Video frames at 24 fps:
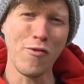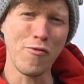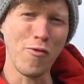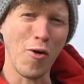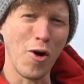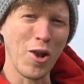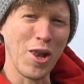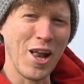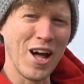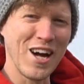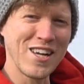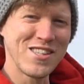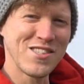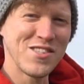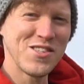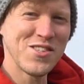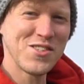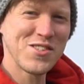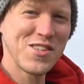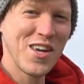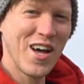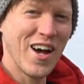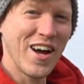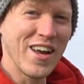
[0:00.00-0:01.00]
of what lies
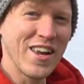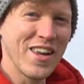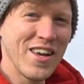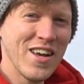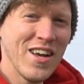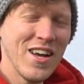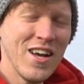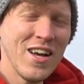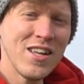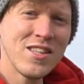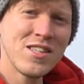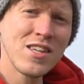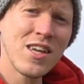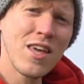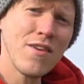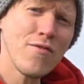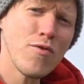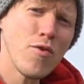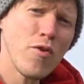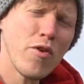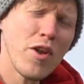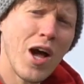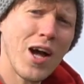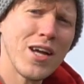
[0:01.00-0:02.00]
inside, to give
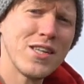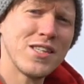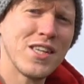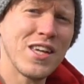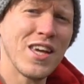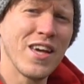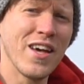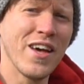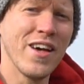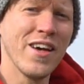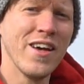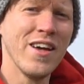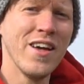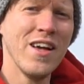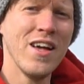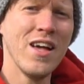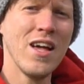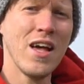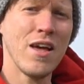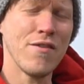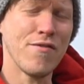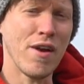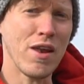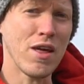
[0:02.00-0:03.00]
you an idea.
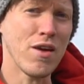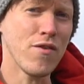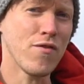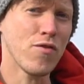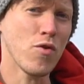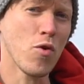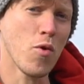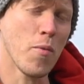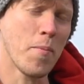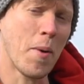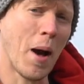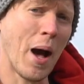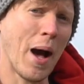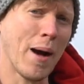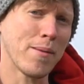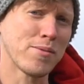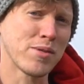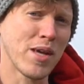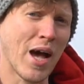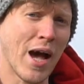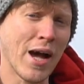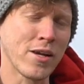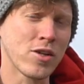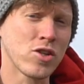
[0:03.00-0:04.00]
If any of you are
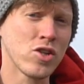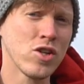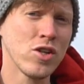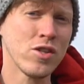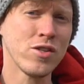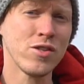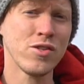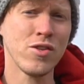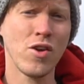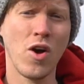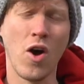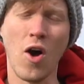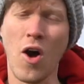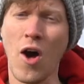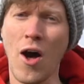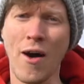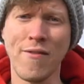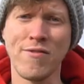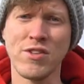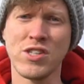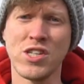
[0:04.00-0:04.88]
perhaps anxious or have